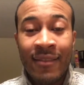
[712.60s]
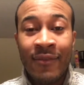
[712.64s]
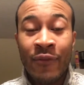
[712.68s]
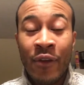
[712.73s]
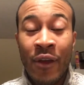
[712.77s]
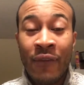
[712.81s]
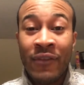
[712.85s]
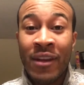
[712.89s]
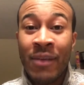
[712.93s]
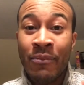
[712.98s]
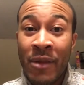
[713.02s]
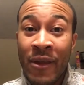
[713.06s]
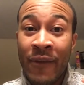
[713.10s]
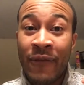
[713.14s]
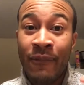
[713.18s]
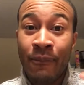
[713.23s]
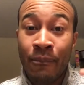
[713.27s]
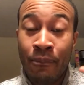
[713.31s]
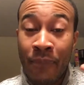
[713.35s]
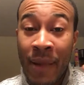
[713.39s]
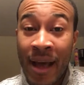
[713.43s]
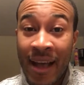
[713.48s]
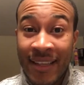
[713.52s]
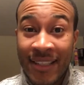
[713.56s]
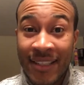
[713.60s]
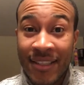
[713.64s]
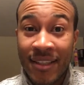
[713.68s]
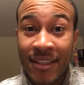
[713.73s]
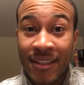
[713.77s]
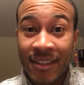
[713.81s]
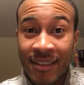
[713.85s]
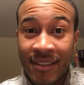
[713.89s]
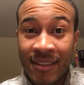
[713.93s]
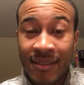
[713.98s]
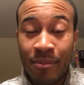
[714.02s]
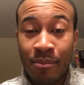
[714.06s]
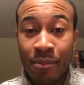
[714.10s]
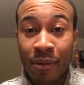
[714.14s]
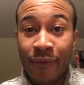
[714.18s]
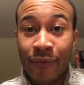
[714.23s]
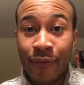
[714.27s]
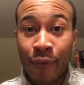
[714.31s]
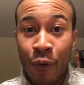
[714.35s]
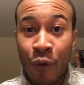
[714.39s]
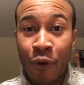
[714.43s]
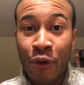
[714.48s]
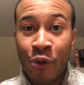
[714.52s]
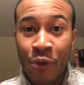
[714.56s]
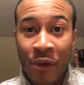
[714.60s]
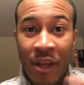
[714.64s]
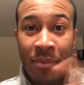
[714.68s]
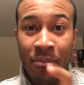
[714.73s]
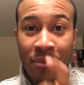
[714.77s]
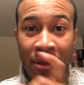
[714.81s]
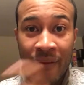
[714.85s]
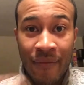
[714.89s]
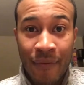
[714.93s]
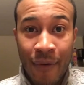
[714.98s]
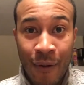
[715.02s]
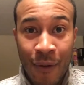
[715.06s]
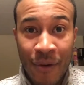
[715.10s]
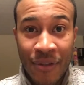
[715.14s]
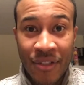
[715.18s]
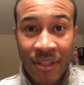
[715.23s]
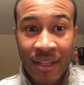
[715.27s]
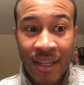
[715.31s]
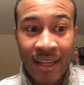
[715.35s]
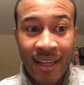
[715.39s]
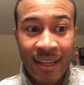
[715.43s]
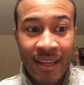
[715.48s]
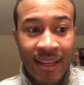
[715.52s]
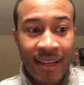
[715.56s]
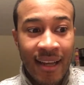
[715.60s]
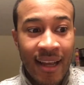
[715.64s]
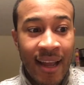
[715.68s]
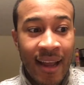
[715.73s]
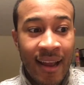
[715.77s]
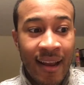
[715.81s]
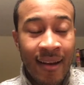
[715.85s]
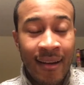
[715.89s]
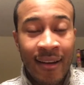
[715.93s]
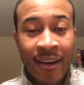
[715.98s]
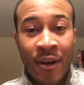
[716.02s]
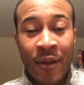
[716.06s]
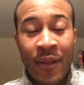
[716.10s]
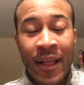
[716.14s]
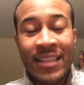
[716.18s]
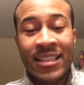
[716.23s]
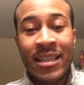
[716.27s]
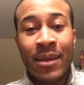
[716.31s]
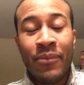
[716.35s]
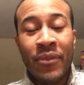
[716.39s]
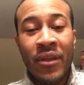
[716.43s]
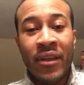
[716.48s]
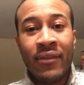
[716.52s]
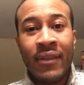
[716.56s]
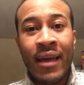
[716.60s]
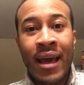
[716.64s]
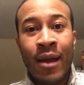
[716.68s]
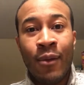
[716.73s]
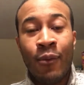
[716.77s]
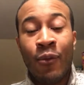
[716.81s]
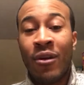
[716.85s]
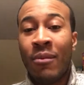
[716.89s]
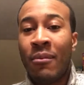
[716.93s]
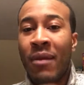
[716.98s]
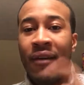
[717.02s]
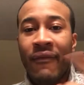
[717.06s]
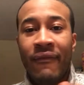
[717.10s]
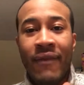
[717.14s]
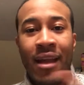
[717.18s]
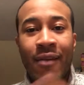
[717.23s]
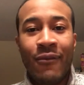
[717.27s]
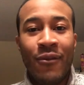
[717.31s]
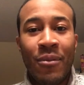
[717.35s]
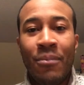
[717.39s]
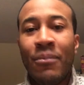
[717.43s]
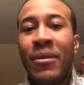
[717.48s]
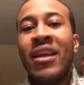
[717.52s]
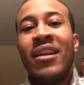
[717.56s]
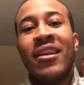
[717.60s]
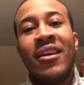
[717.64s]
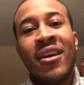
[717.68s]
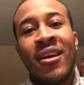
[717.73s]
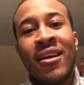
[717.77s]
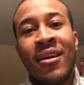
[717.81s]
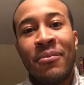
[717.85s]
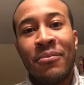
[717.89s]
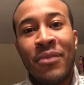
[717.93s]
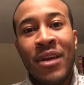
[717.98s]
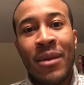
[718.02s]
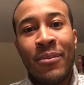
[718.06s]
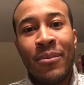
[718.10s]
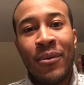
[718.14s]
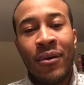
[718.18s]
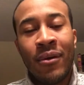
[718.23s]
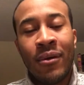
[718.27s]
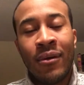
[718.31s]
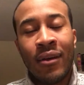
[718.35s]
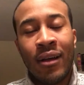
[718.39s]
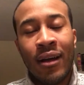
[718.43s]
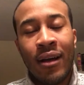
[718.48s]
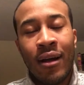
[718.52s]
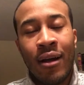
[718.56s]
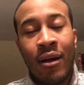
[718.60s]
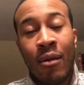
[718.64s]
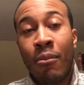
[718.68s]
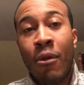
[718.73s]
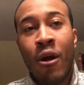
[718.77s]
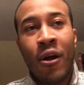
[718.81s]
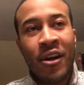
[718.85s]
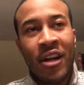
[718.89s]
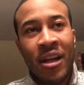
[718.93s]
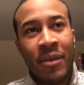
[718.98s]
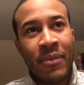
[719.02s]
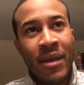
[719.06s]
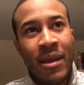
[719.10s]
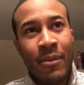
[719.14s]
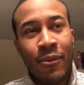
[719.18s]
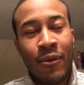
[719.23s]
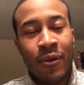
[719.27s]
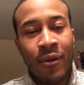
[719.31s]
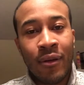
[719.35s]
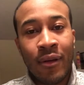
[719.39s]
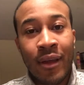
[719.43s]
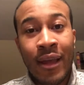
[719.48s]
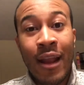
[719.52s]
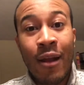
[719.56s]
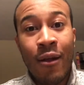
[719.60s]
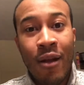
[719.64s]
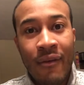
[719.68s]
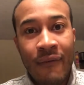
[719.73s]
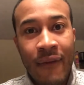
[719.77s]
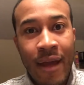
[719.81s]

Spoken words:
You have to be best before you can be first. And, you know, that's something that one of my favorite media people or marketing people, Gary